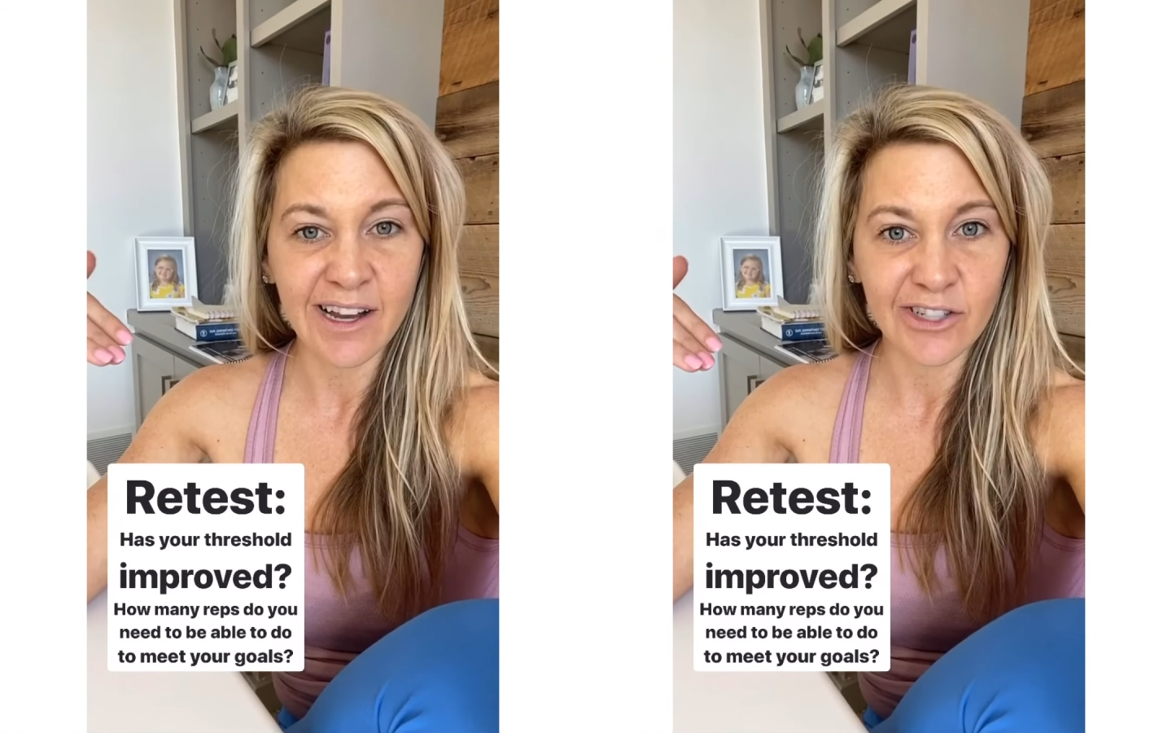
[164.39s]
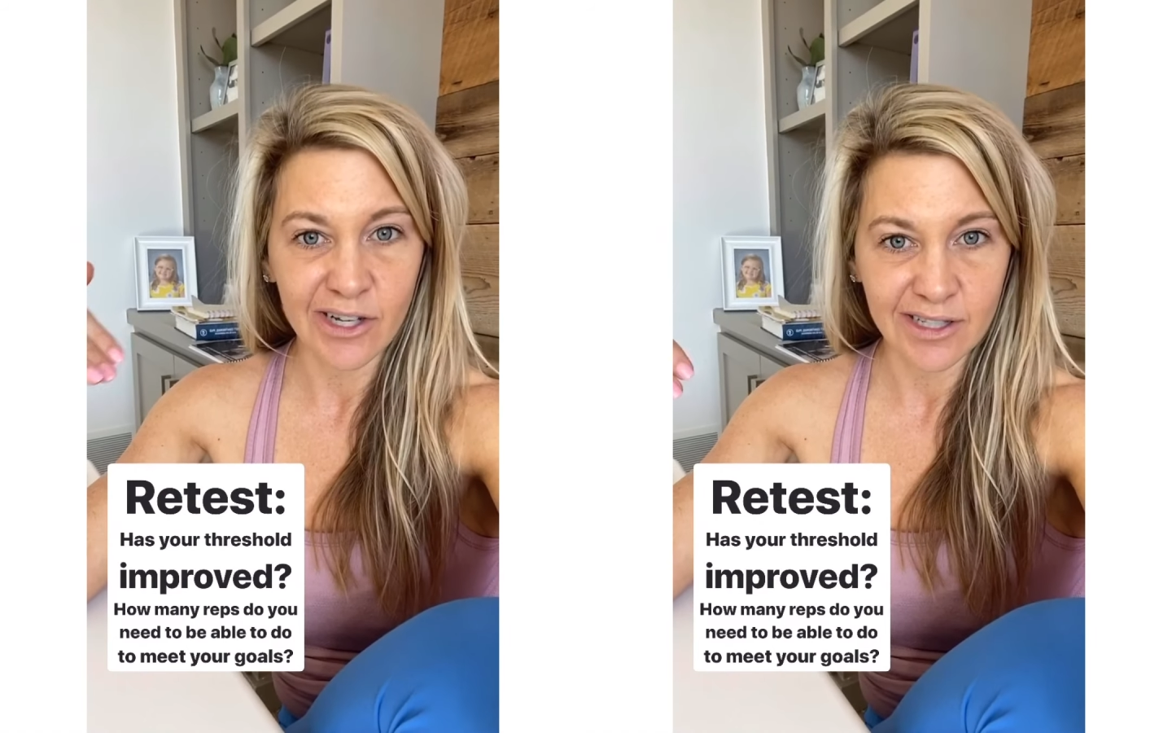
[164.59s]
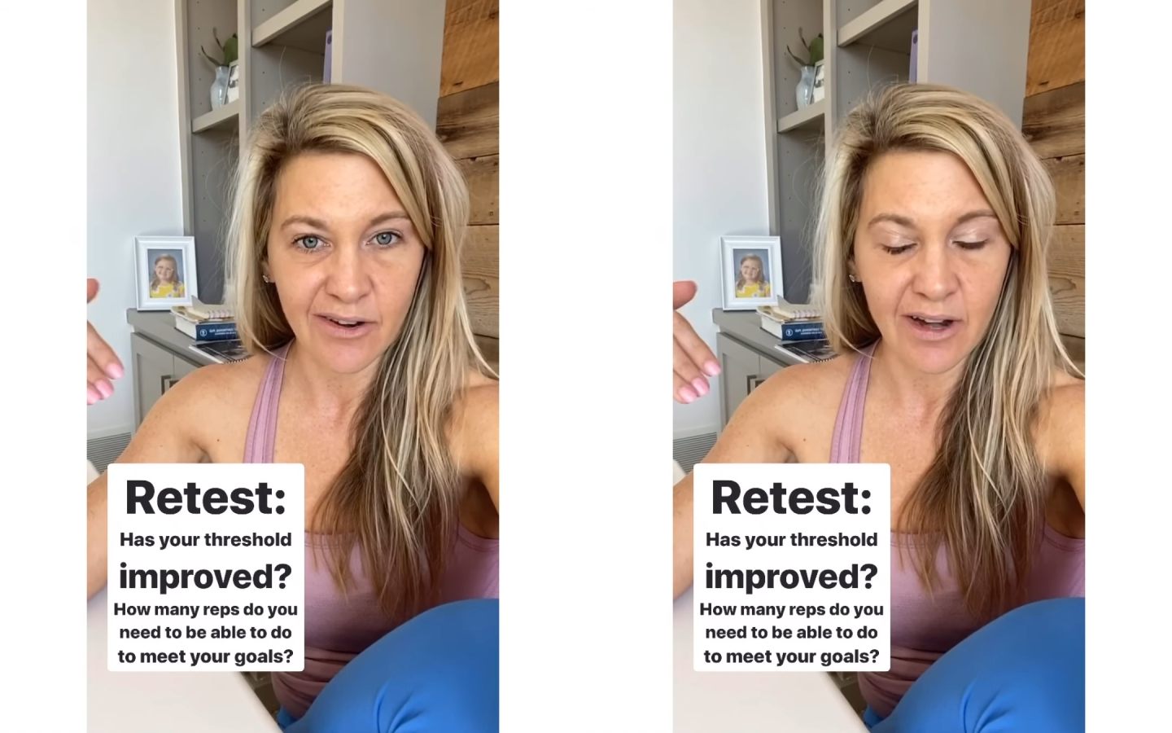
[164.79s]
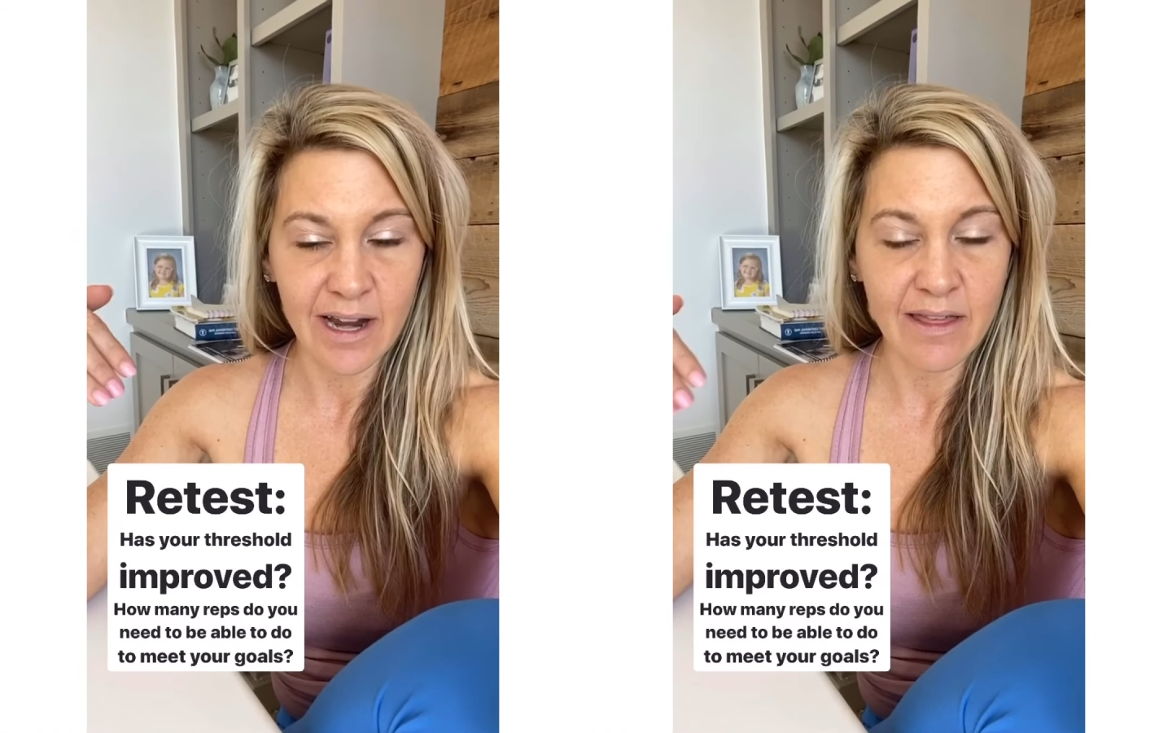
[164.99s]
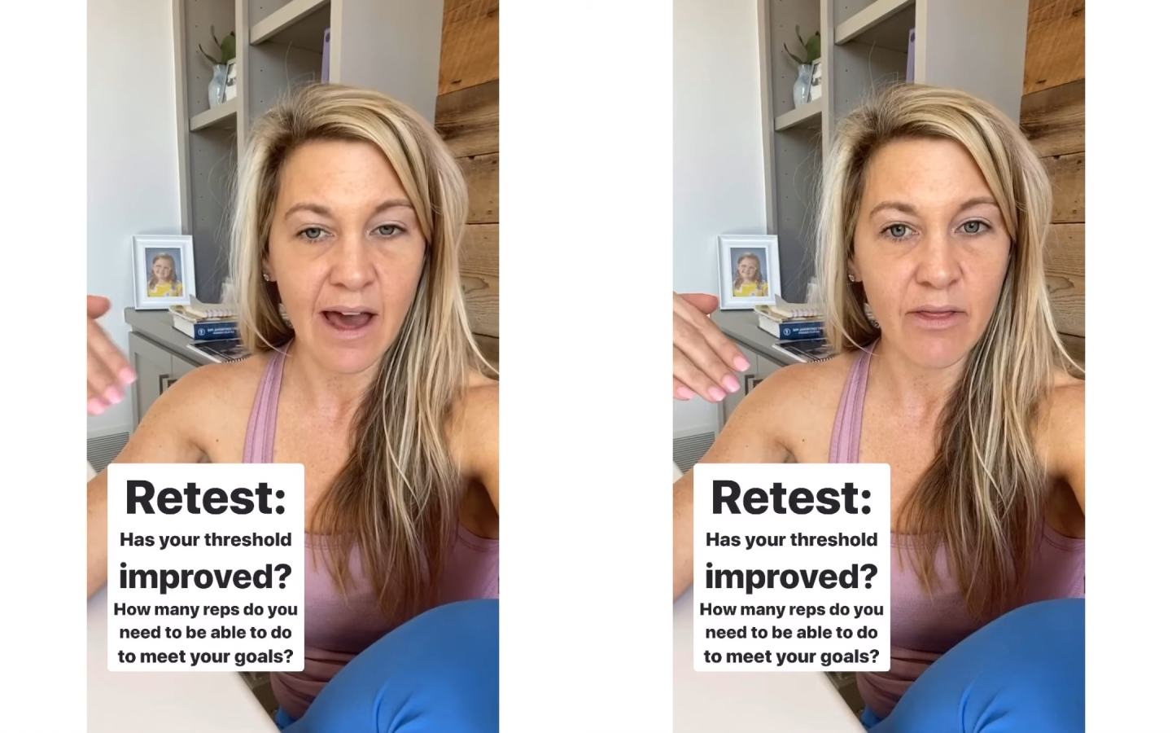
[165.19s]
just underneath
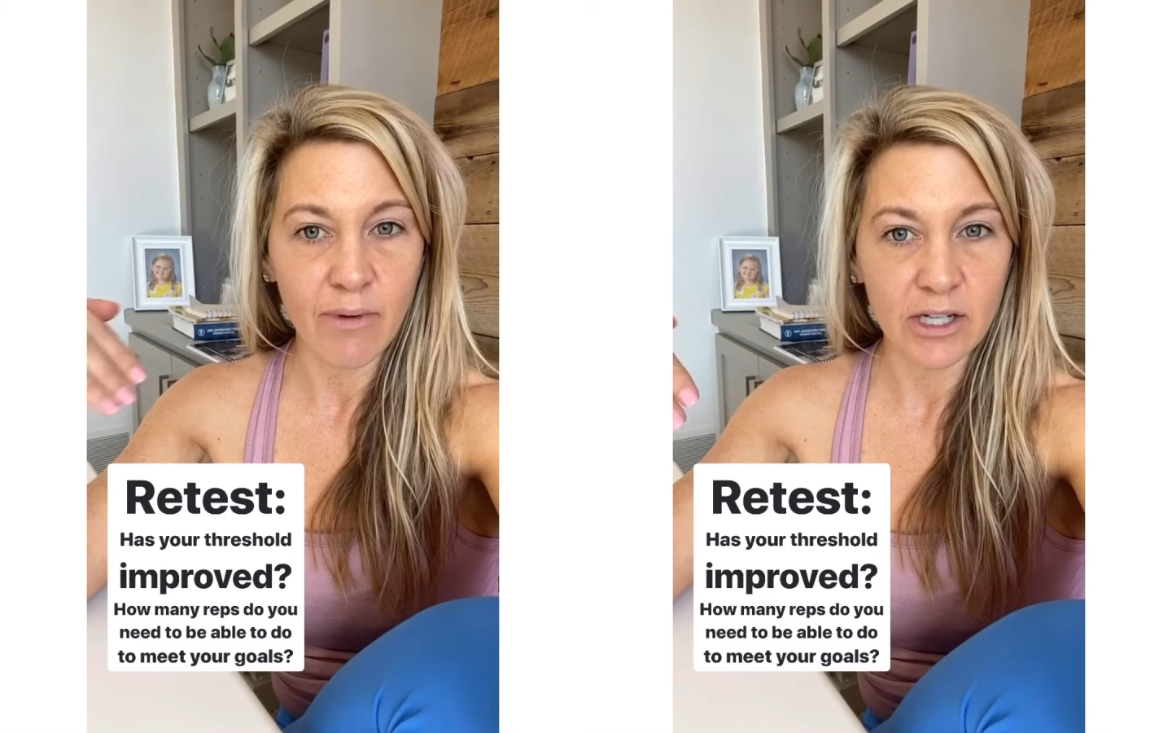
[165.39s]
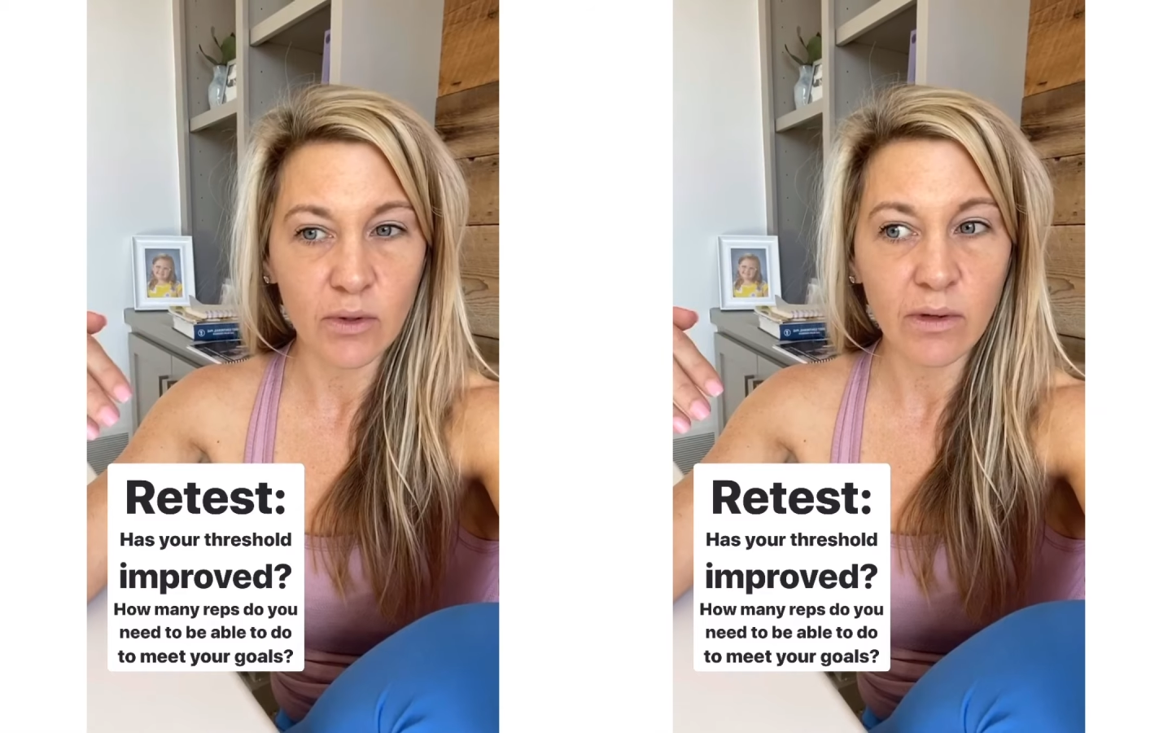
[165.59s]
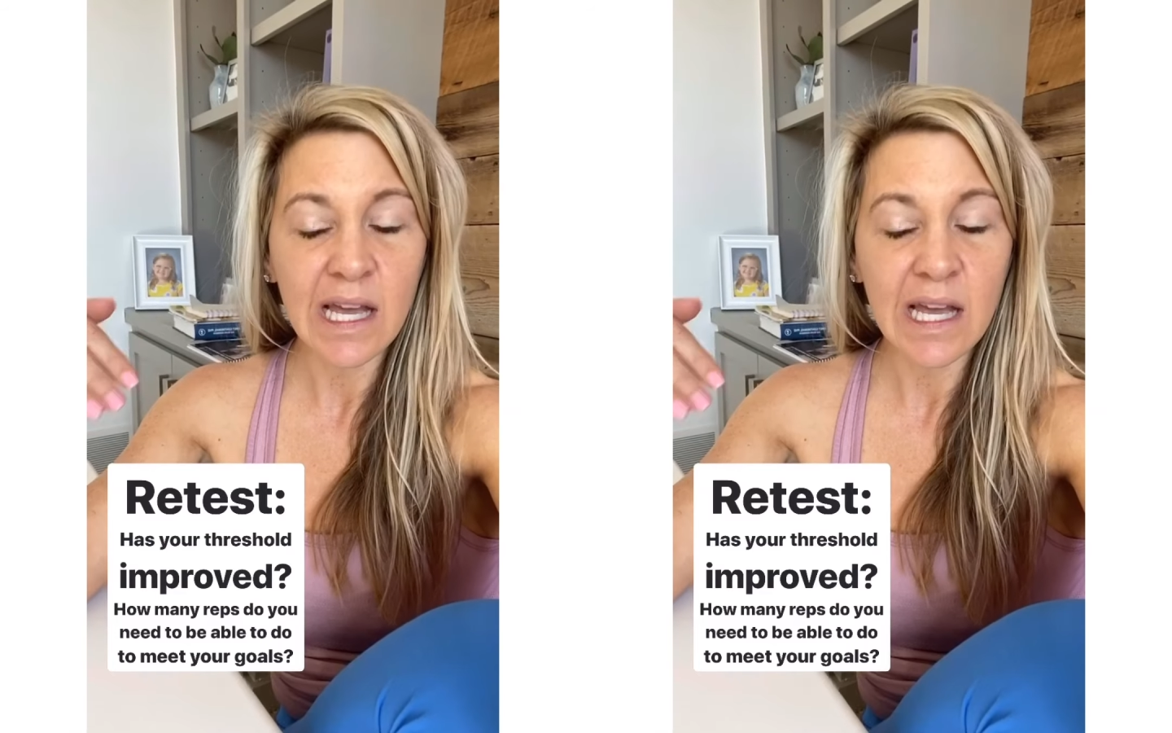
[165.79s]
that threshold